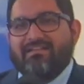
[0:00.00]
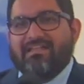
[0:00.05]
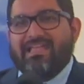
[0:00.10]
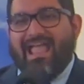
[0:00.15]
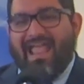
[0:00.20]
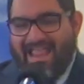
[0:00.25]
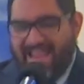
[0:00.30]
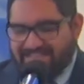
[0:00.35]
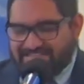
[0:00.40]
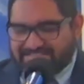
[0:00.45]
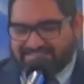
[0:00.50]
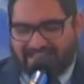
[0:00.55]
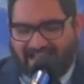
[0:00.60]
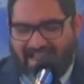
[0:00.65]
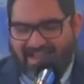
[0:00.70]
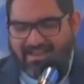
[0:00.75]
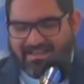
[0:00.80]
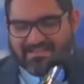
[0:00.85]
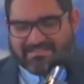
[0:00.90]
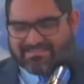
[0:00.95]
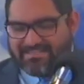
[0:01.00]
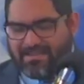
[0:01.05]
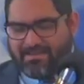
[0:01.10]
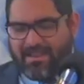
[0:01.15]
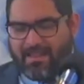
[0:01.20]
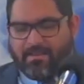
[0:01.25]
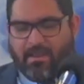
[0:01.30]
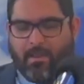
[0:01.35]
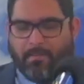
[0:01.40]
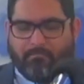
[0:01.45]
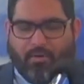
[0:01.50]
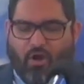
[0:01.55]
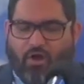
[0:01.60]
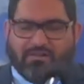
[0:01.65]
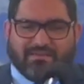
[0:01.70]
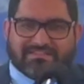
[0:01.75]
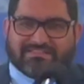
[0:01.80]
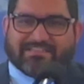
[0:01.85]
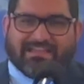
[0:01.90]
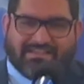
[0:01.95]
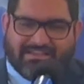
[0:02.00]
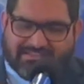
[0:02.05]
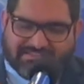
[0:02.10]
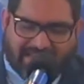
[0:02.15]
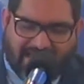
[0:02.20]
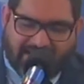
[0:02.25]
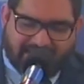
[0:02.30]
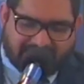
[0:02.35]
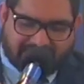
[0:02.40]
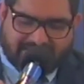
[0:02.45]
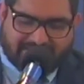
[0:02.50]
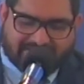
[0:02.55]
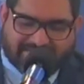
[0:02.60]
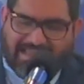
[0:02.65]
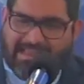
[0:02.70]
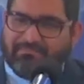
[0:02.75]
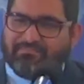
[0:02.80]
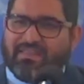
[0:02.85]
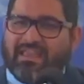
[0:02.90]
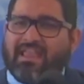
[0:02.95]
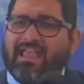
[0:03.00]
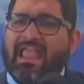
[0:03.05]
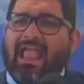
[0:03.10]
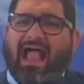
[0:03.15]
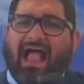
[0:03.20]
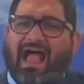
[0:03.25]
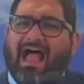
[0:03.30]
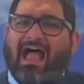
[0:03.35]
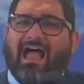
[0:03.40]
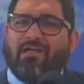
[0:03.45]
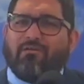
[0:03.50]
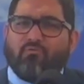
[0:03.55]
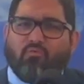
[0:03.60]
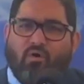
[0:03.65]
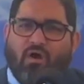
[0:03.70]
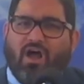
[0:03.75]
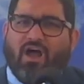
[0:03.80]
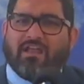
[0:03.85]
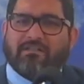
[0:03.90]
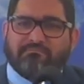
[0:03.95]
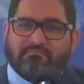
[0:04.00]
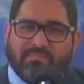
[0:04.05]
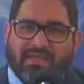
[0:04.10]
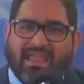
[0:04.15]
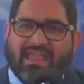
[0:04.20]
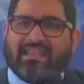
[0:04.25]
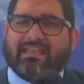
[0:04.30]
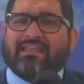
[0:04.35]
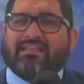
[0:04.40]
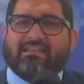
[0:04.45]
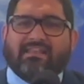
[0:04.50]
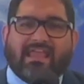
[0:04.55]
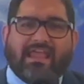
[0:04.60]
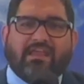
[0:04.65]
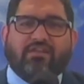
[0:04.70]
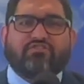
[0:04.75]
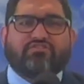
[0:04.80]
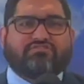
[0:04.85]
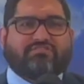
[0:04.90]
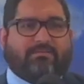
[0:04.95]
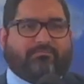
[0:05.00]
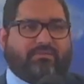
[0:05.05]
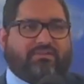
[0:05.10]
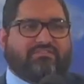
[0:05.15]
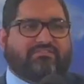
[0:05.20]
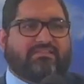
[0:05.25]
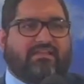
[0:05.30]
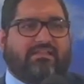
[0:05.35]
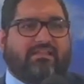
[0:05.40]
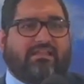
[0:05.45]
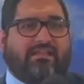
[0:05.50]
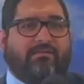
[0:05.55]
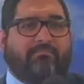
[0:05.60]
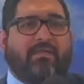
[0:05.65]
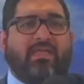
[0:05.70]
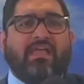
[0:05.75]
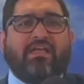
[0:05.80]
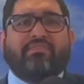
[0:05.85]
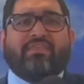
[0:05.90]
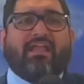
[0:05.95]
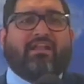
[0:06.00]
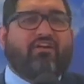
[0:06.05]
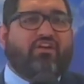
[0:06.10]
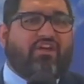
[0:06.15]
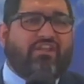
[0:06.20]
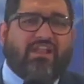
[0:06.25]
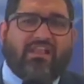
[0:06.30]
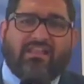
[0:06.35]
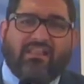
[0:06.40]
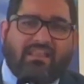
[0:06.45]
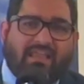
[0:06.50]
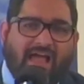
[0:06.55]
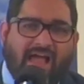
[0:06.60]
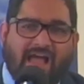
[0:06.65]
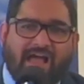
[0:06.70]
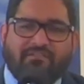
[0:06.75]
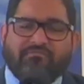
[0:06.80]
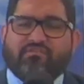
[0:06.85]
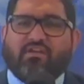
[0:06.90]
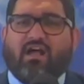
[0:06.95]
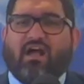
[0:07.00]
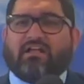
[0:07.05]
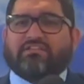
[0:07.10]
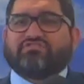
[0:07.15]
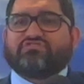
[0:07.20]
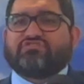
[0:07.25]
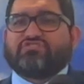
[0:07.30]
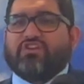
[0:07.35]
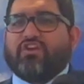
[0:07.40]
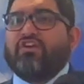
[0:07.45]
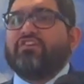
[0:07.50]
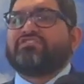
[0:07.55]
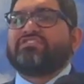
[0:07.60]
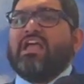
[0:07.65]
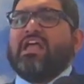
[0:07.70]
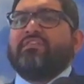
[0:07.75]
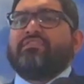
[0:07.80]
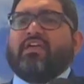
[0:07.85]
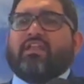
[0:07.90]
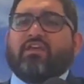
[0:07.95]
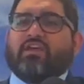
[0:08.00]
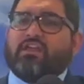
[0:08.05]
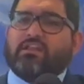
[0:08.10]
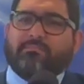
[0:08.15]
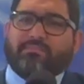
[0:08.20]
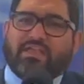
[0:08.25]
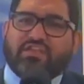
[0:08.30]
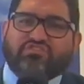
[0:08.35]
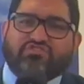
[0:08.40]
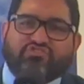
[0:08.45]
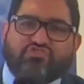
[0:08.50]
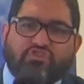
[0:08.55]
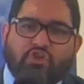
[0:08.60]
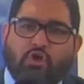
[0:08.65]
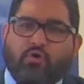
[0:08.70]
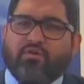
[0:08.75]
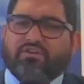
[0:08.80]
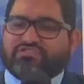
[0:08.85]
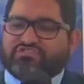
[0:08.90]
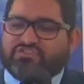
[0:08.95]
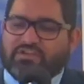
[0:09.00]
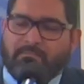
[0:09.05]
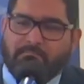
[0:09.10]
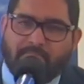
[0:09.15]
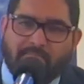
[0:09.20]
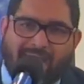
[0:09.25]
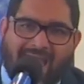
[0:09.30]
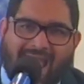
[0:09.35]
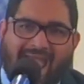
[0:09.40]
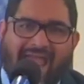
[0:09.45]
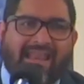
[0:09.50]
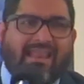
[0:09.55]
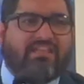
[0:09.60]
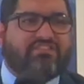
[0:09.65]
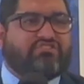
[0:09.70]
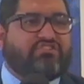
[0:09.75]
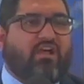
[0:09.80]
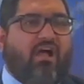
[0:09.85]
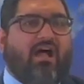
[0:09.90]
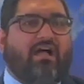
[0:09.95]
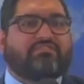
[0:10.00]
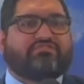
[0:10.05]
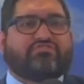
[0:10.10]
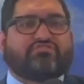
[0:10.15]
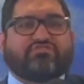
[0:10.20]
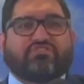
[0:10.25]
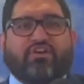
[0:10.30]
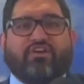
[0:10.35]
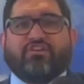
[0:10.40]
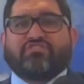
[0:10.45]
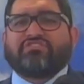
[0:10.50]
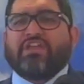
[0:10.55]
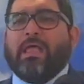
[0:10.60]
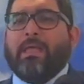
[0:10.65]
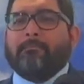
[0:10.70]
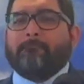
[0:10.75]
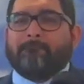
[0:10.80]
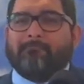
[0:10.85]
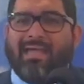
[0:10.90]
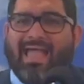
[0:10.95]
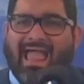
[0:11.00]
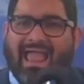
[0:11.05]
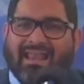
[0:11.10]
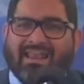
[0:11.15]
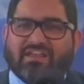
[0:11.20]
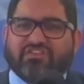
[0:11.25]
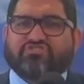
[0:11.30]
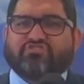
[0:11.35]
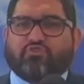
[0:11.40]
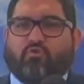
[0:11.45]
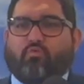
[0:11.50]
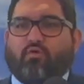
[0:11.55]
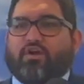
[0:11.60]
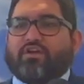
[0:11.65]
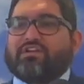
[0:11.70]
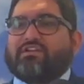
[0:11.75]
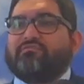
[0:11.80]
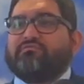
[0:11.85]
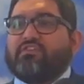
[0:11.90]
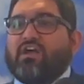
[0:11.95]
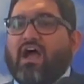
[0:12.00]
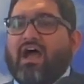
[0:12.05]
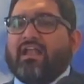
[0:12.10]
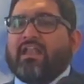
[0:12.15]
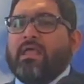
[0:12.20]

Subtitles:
And Titus, Paul is telling Titus the same thing. I want men in leadership, he's telling him, that are going to love God's church, that are going to be stewards to manage God's church, manage the work of God,